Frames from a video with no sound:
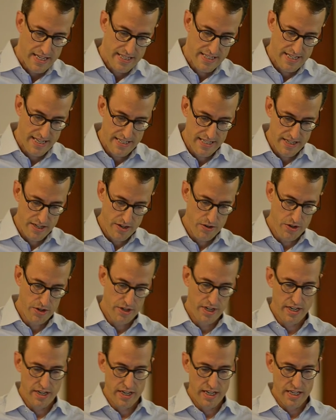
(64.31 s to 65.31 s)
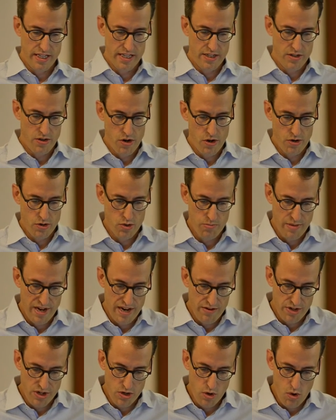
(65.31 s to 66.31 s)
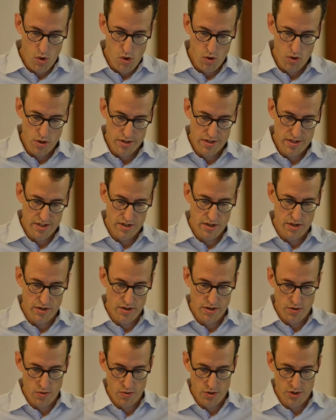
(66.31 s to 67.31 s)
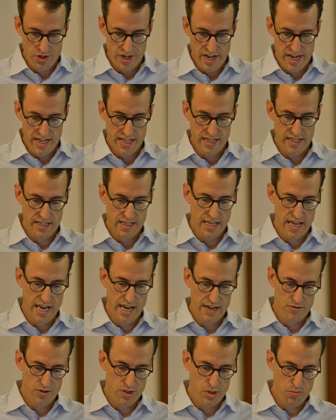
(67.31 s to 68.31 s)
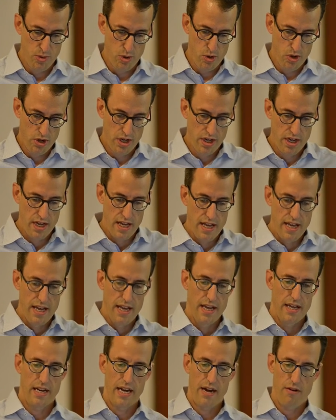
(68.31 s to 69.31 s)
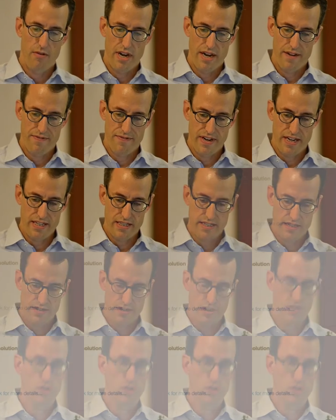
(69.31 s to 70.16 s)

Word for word: said, you know, you can really talk to Barry Gold uh, or check in the address book. Now, I find this